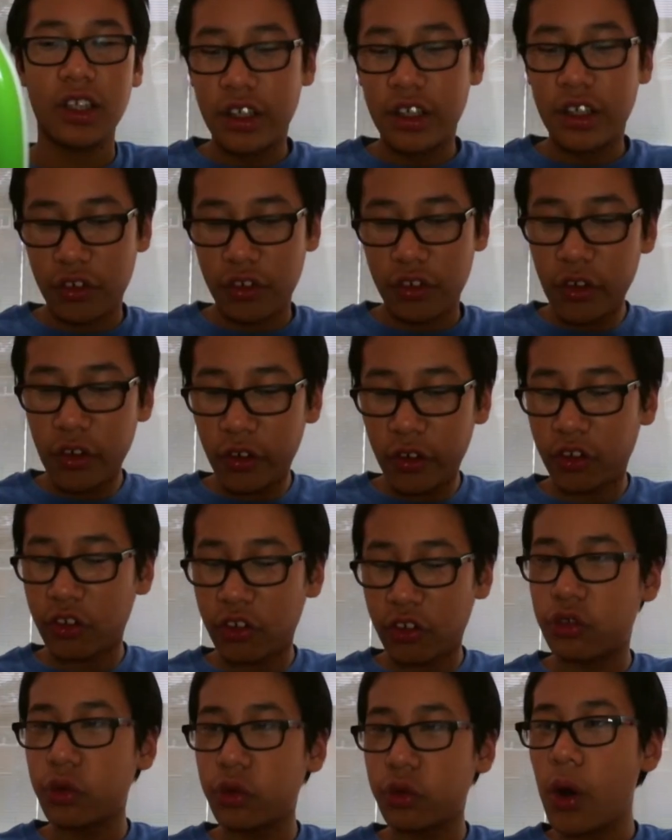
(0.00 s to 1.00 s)
There's, look, there's
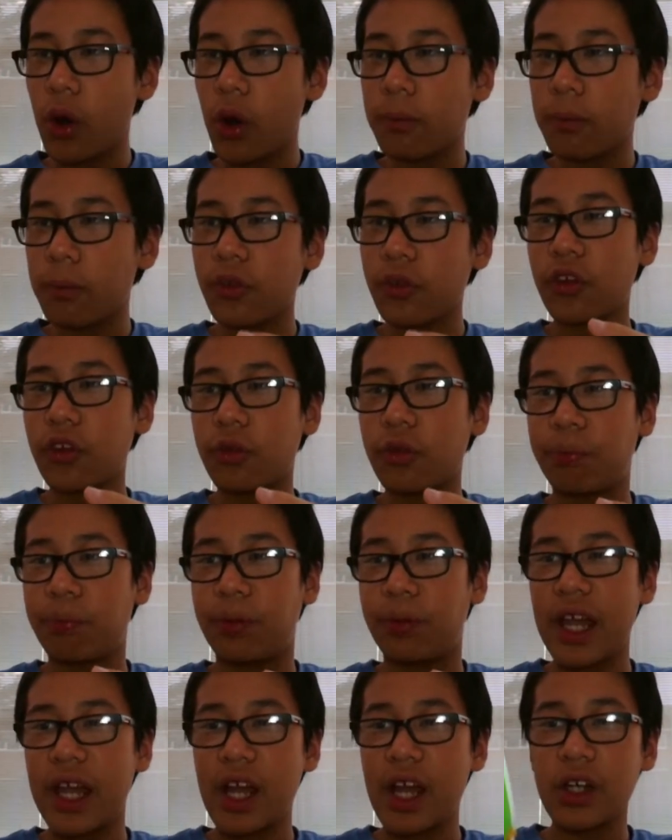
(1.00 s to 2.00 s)
drums, there's
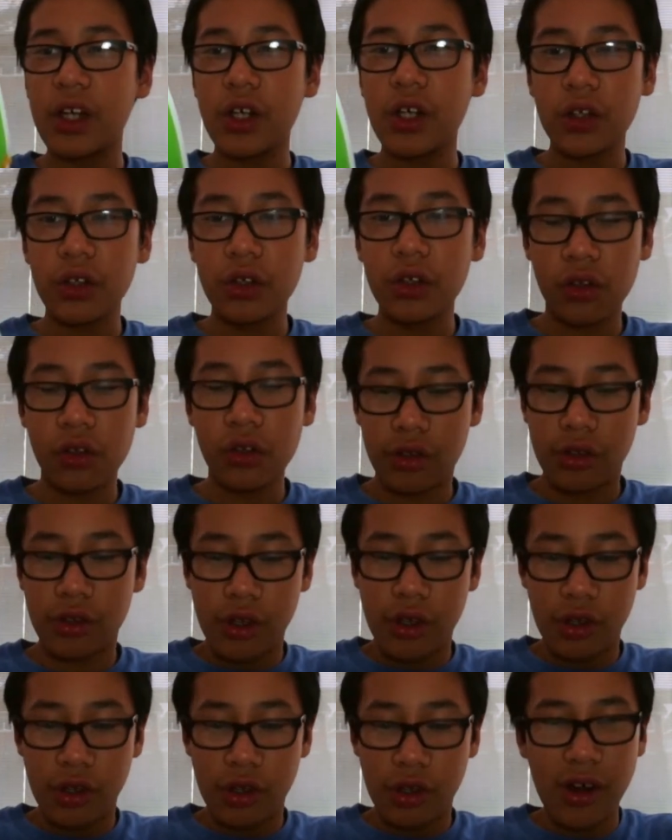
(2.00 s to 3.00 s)
pianos.
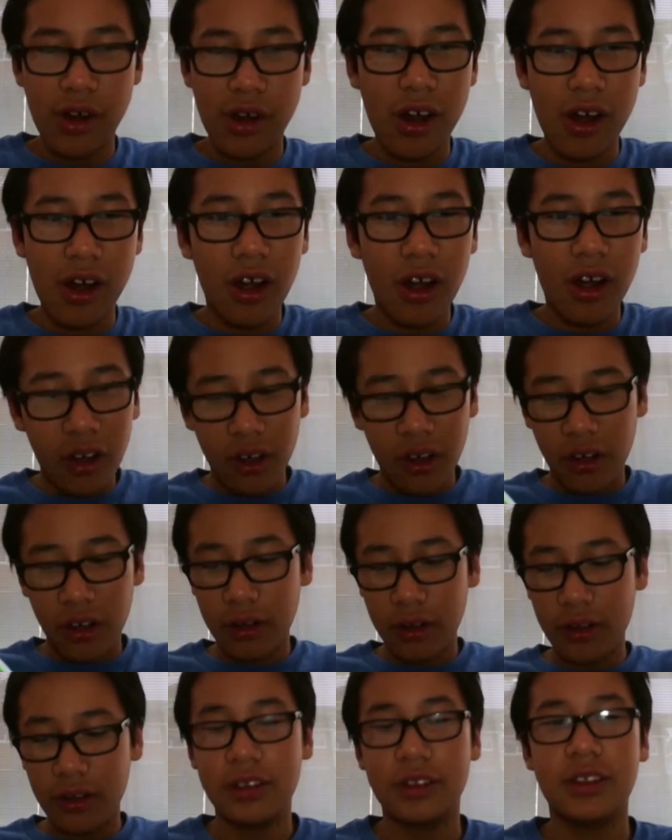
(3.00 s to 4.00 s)

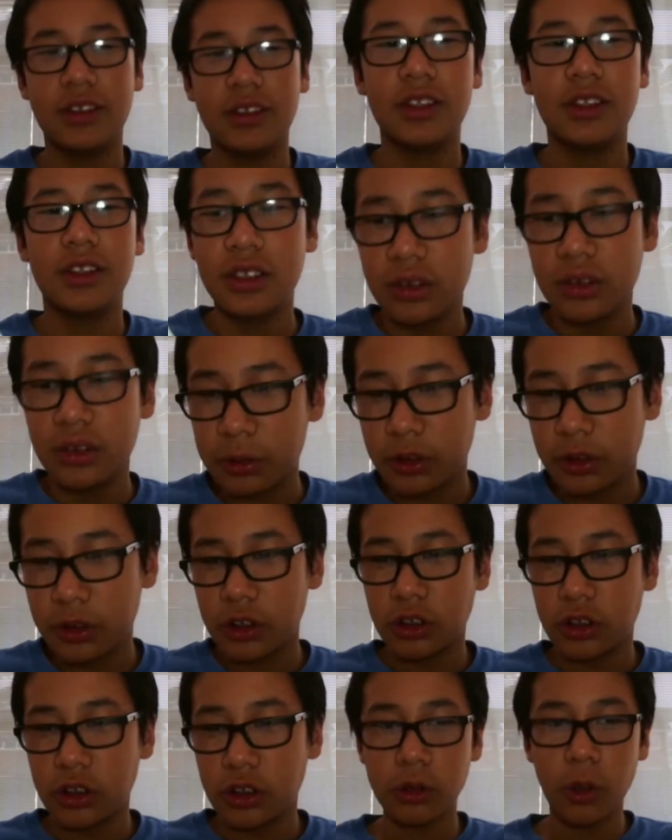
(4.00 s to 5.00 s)
Oh,
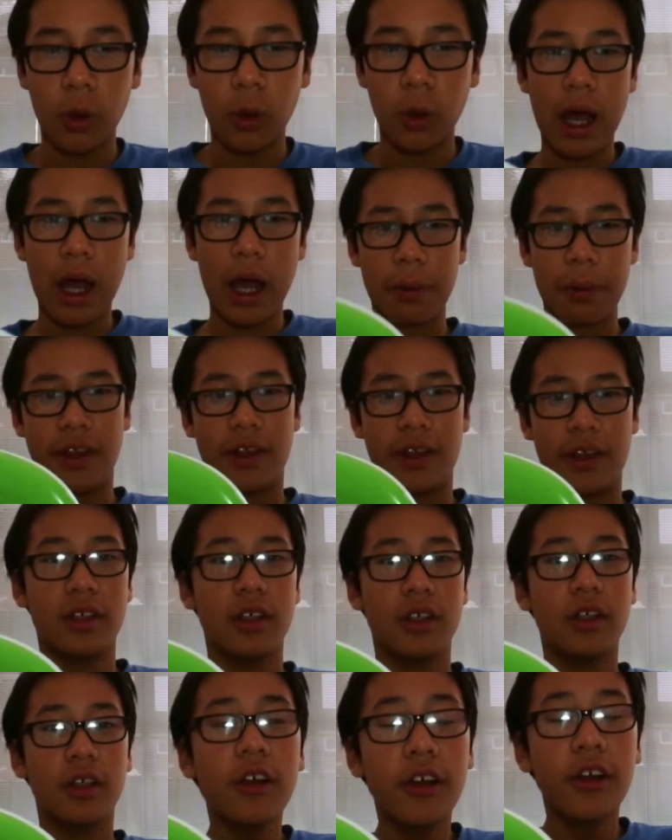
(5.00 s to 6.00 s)
so happy.
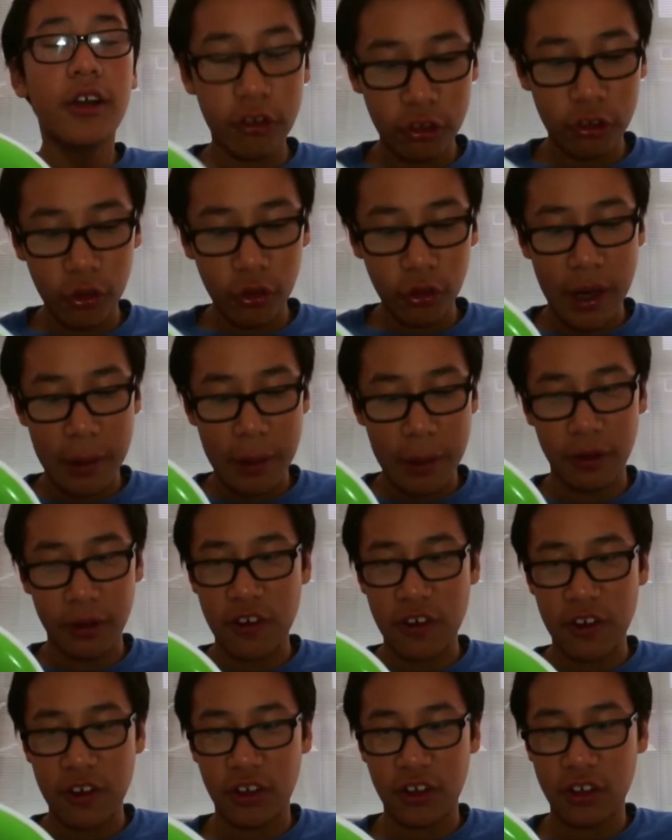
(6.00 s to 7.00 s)
So happy I
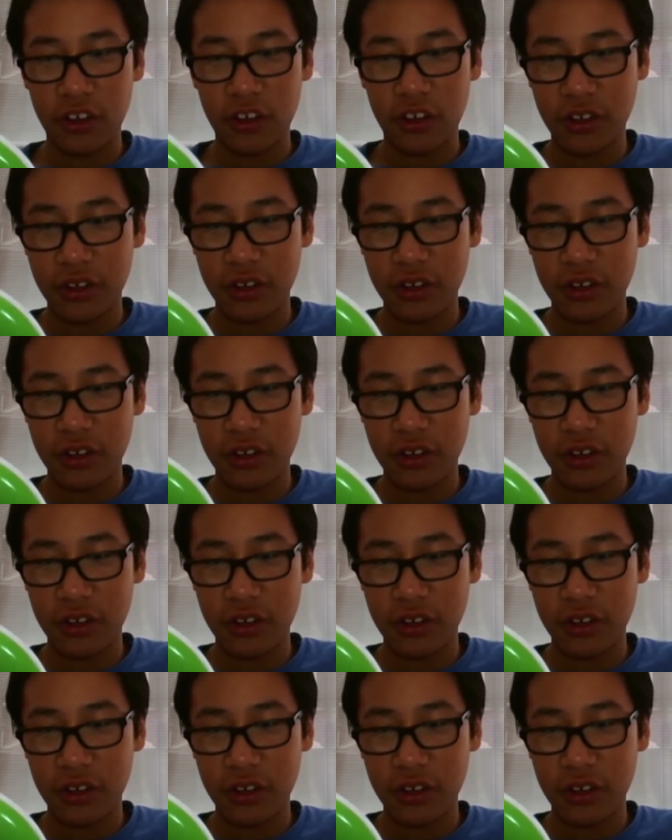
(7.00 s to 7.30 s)
found this.